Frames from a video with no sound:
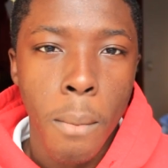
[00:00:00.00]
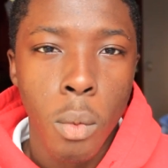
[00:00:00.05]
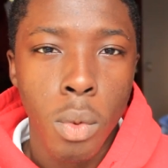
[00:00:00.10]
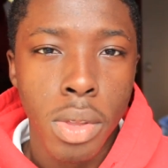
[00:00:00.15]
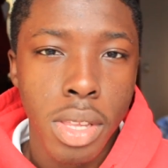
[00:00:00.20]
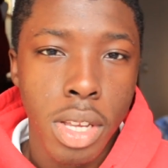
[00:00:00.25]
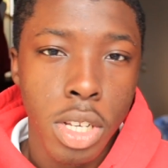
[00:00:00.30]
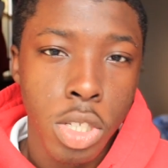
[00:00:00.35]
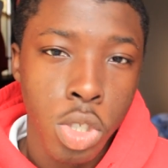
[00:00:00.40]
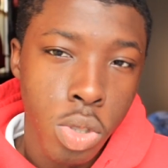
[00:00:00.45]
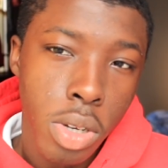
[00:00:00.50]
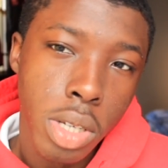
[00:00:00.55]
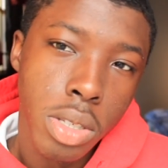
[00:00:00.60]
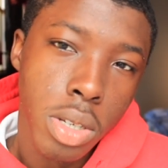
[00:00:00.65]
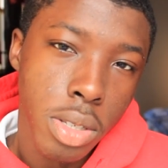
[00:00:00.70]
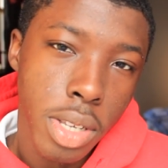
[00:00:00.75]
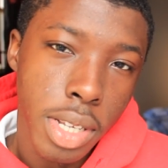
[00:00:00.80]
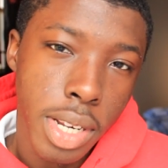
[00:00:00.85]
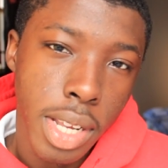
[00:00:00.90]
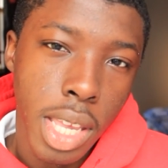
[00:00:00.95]
When the
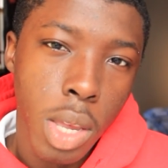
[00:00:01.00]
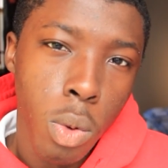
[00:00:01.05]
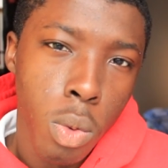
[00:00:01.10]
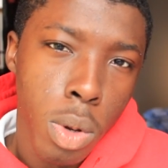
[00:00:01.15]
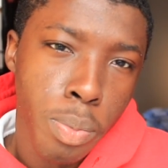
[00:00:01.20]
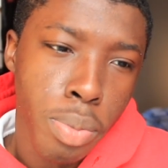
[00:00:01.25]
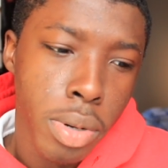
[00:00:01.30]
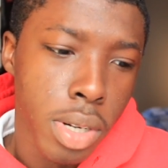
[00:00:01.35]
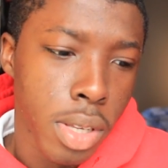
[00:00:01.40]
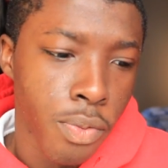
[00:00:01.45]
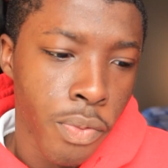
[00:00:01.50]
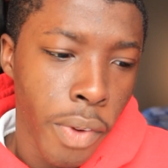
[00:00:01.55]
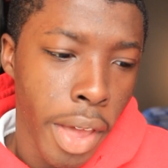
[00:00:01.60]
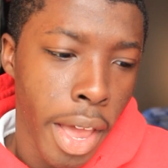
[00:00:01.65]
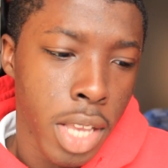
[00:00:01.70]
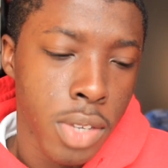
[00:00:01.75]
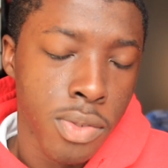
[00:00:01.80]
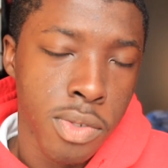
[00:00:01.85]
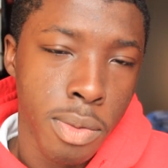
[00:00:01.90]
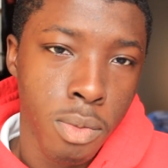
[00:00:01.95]
instructor did it, he went pretty
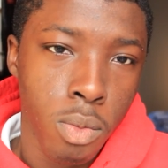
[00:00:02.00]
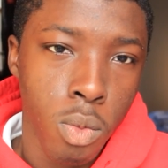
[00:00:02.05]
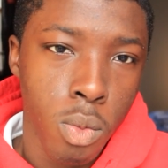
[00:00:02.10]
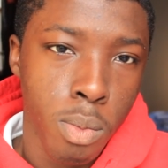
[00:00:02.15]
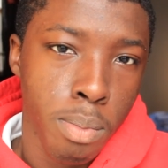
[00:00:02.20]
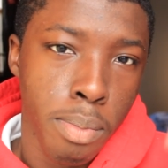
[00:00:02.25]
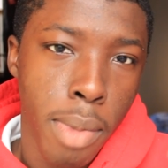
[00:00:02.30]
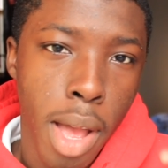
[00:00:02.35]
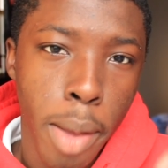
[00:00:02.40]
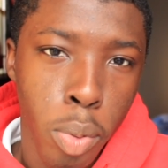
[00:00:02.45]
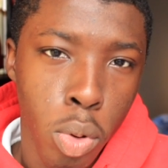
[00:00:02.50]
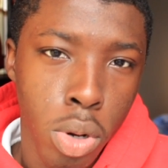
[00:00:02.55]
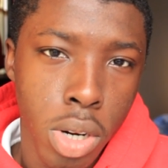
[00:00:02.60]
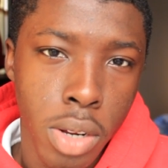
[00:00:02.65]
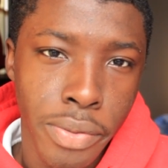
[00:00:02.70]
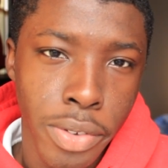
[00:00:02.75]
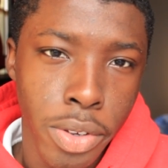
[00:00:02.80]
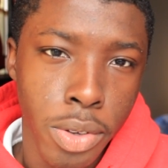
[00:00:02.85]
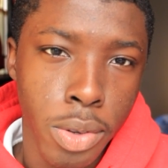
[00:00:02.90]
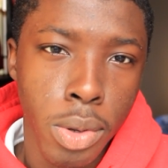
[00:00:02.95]
fast from my
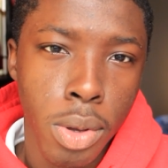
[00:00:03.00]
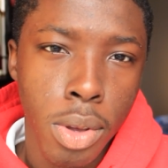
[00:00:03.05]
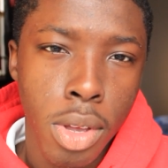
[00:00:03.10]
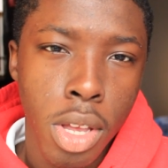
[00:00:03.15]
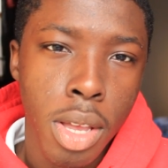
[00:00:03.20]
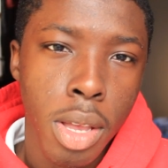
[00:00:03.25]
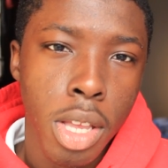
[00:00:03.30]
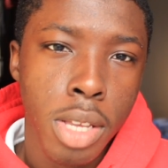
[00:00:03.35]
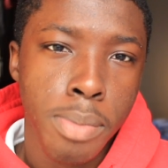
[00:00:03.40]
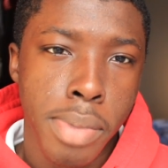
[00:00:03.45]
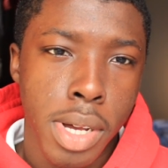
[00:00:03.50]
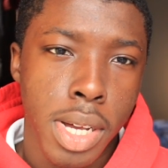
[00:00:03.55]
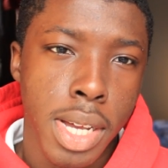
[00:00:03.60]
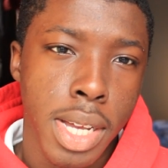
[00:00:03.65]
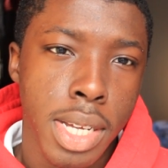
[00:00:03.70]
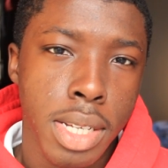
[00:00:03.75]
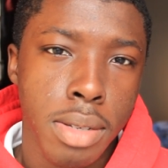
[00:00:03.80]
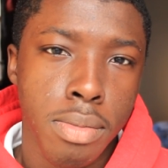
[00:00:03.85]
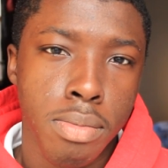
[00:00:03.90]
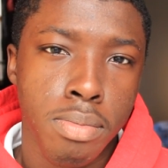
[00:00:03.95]
point of view,
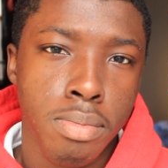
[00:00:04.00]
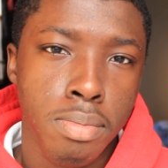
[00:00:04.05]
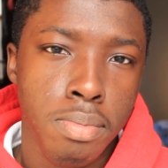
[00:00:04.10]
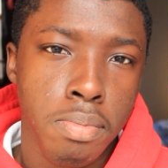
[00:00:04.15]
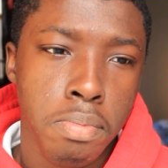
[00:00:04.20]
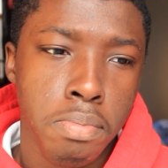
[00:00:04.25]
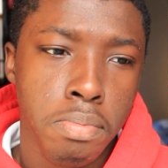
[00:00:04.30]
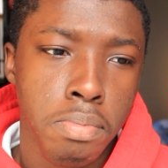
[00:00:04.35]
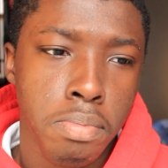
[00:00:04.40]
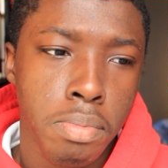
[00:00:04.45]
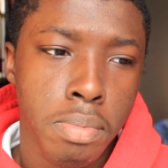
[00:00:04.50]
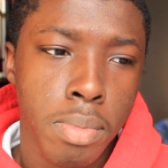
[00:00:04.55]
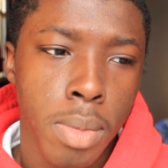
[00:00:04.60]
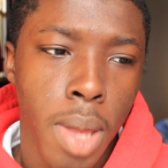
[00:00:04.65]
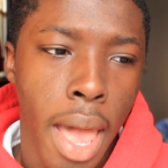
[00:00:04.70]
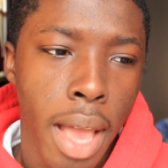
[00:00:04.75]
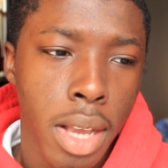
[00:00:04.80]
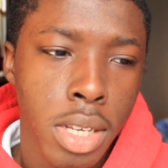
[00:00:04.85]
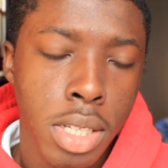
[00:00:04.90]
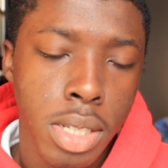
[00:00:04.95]
but
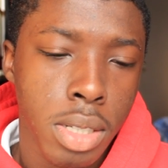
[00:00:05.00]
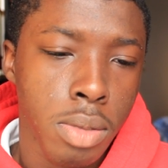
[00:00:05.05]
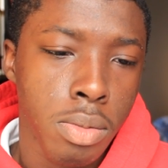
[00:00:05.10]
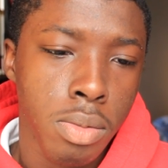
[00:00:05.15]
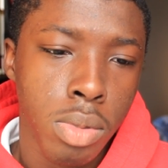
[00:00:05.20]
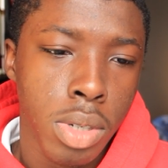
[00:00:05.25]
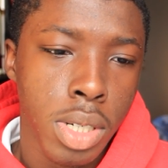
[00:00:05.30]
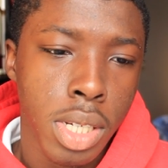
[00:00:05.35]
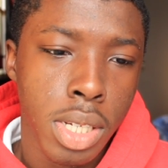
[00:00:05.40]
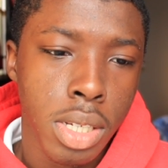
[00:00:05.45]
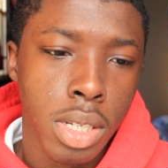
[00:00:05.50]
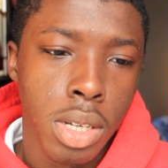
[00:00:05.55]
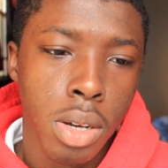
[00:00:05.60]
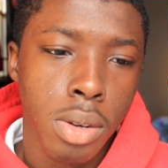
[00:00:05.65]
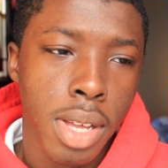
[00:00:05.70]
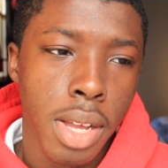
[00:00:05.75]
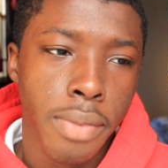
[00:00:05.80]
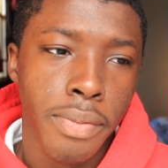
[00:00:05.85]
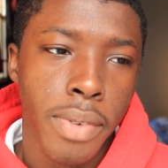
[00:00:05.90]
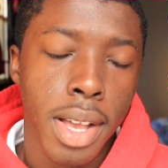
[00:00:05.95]
actually we didn't
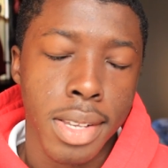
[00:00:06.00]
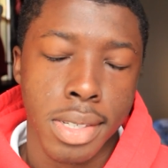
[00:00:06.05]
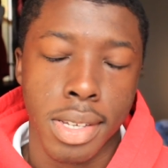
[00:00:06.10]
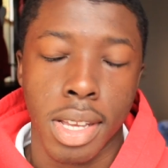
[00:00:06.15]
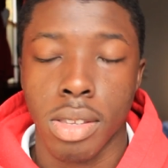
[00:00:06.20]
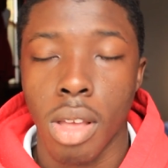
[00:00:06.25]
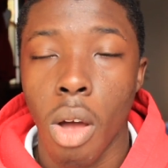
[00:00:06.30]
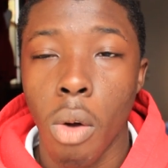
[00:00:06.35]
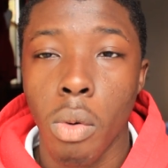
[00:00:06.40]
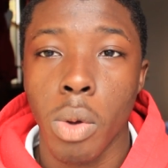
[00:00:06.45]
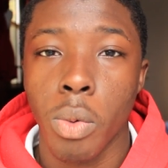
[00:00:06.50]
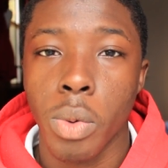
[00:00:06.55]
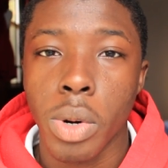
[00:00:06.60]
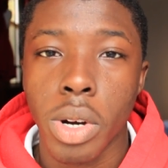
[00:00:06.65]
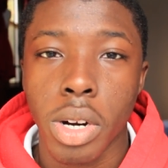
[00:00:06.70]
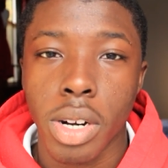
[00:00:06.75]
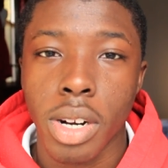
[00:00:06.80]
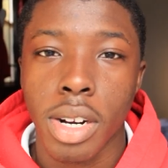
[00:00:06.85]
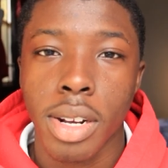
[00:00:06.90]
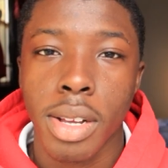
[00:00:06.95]
go that fast. I thought we
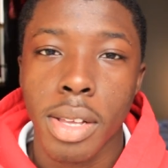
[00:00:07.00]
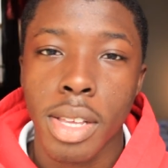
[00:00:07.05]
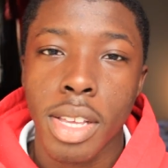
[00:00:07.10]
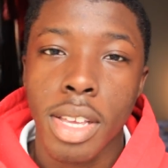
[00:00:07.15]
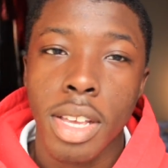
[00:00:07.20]
were.